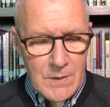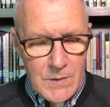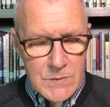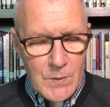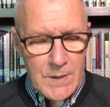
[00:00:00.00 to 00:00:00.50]

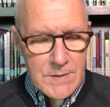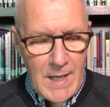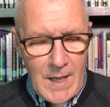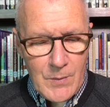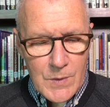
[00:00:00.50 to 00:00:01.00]
Notice what it,
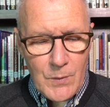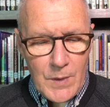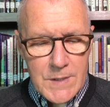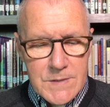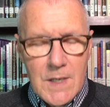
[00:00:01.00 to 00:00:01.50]

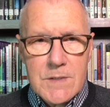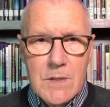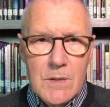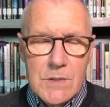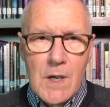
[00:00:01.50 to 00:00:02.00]
what it says
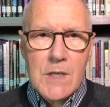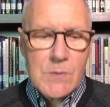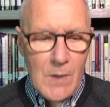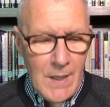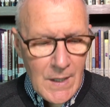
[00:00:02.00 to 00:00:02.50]
here in
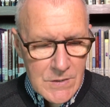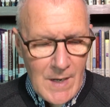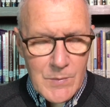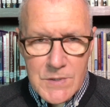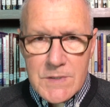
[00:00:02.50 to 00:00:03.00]
Joshua
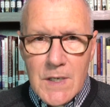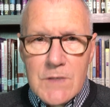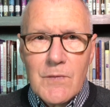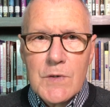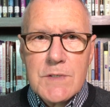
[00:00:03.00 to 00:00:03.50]
chapter
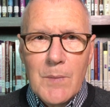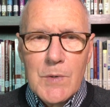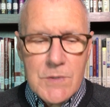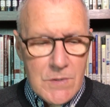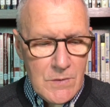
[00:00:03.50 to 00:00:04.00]
6, verse
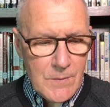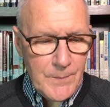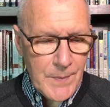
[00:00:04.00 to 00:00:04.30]
number 2.